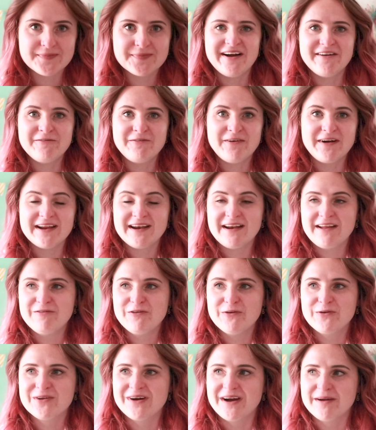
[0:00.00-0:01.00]
I'm finally
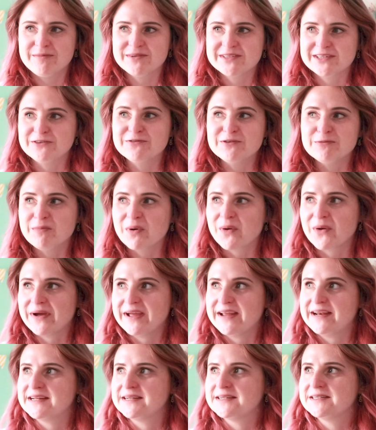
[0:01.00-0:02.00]
full-time
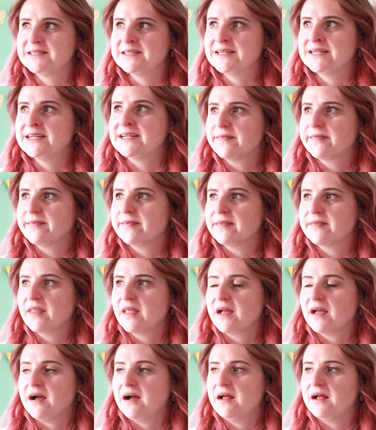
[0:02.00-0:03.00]
self-employed.
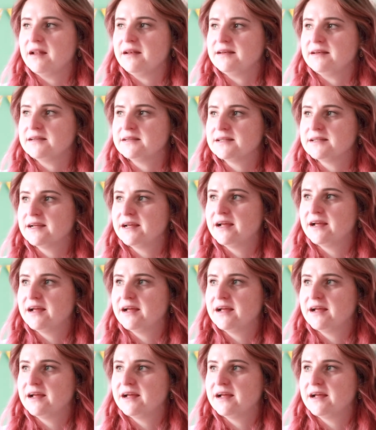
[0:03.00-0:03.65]
And